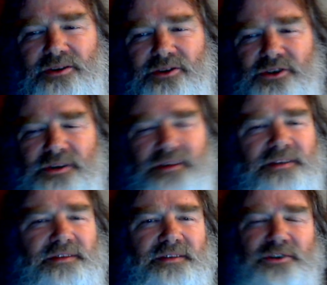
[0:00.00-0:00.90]

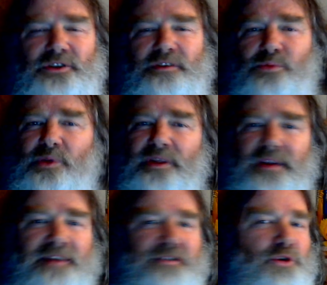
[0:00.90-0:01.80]
She's a really
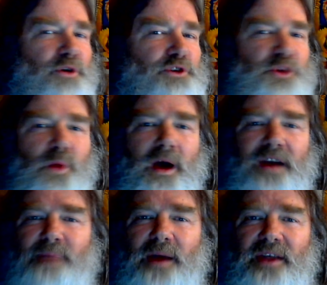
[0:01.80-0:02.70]
nice girl. She
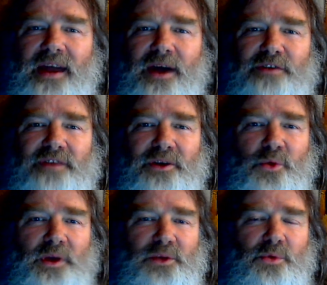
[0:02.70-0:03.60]
walks by the house on her
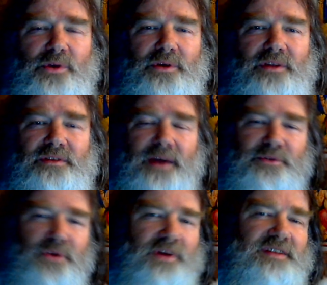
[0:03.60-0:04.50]
way to work all the time.
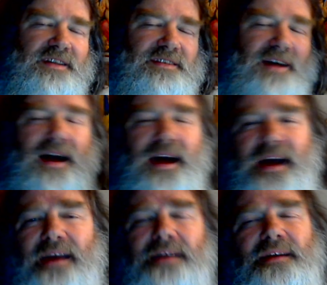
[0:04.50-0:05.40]
She always says
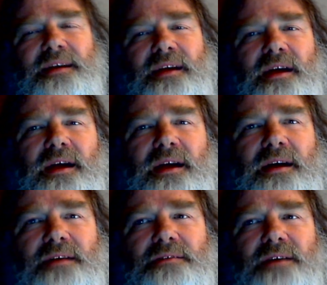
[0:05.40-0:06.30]
hi.
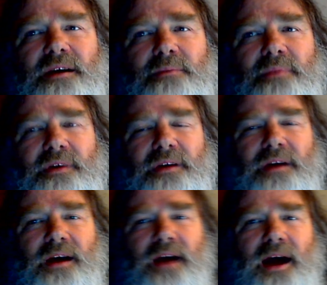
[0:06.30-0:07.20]
And
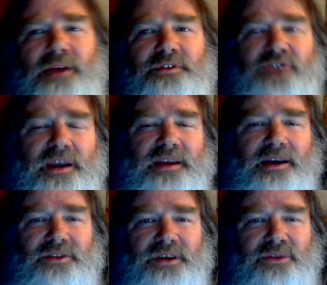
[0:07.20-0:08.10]
I was checking
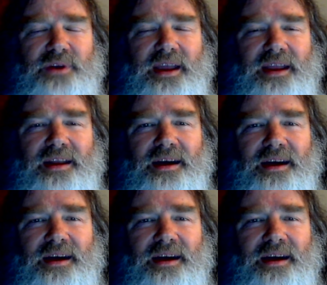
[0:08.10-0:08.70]
out the other day